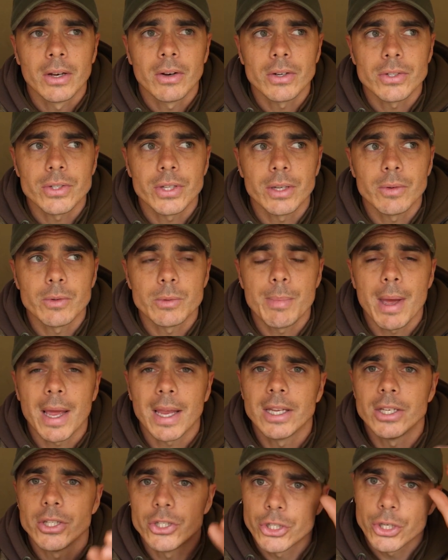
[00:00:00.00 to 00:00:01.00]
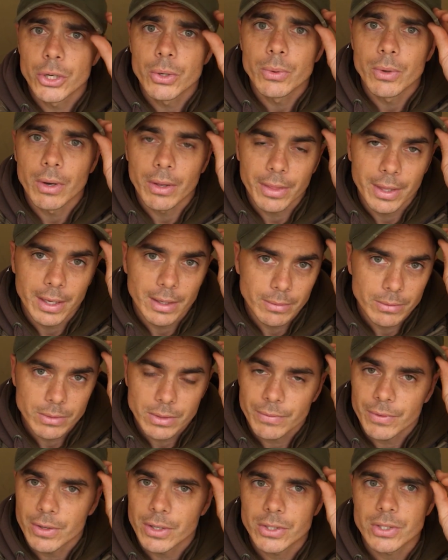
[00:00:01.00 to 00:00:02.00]
I think it was back in June, I think it was
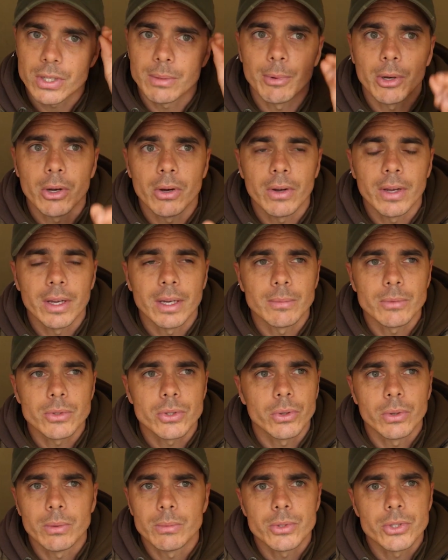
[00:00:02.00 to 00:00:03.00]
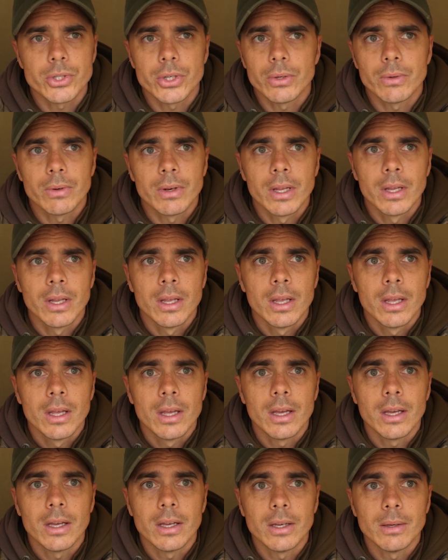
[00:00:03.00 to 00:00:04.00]
the first time I got here, I'm sure it was June.
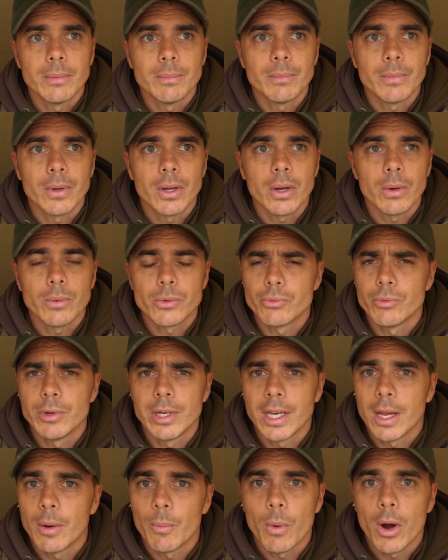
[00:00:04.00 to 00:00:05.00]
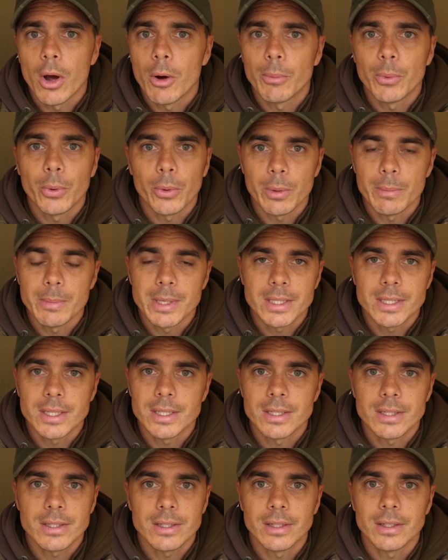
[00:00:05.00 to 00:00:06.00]
I was really unwell, brought the
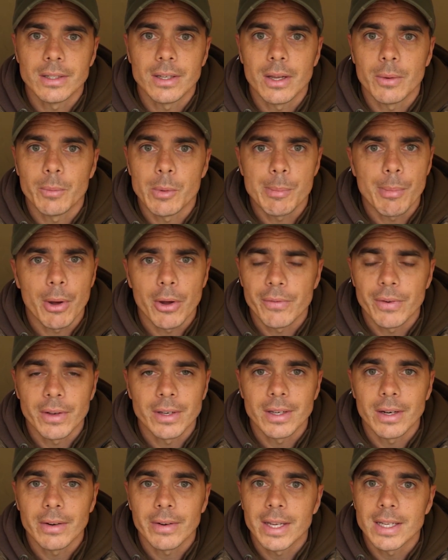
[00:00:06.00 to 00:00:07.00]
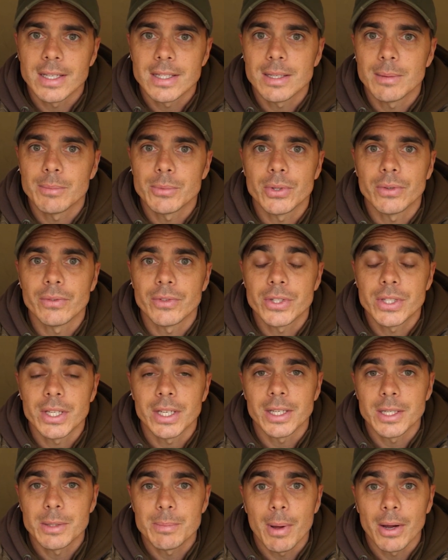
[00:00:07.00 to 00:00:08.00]
missus, and we both ended up getting some sort of a
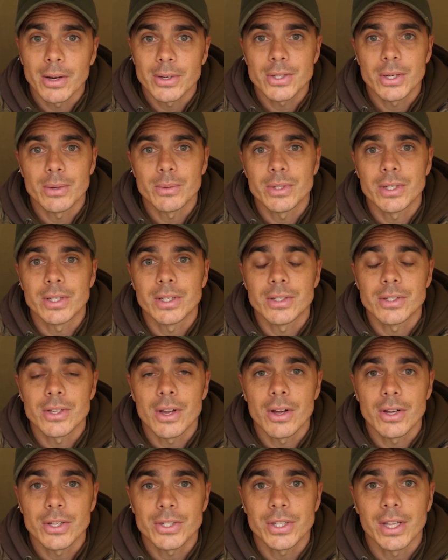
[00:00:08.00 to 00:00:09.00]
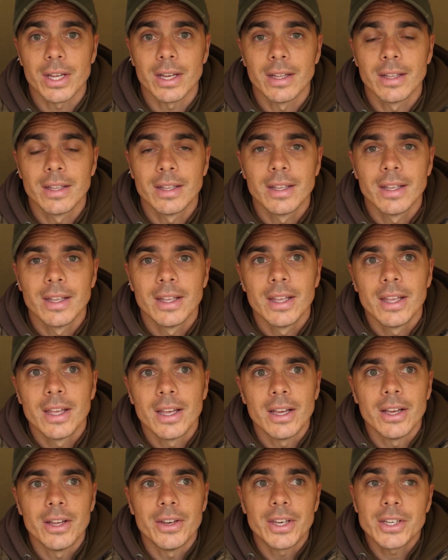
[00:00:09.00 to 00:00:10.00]
sickness bug, so it was a disaster.
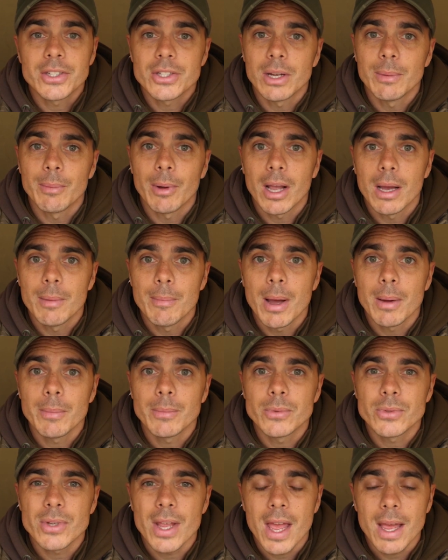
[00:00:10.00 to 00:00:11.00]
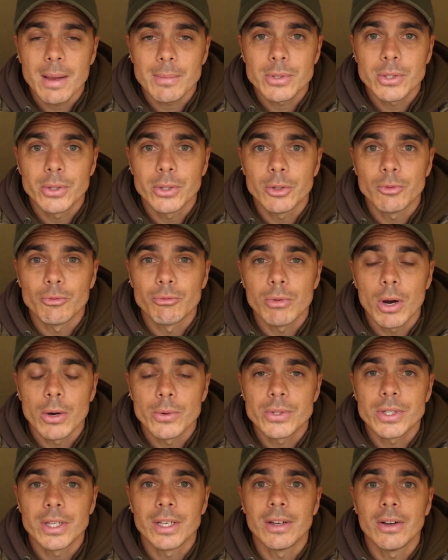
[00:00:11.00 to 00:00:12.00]
Next time I come up, it was absolutely
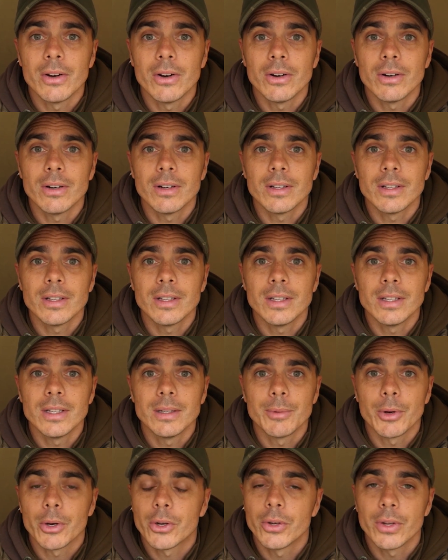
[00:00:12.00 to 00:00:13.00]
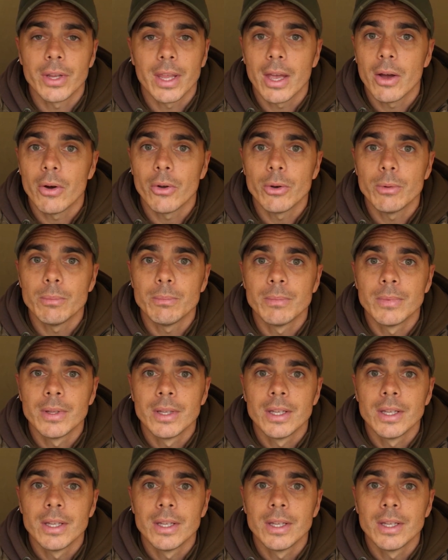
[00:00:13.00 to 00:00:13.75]
roasting hot, and I couldn't get on them.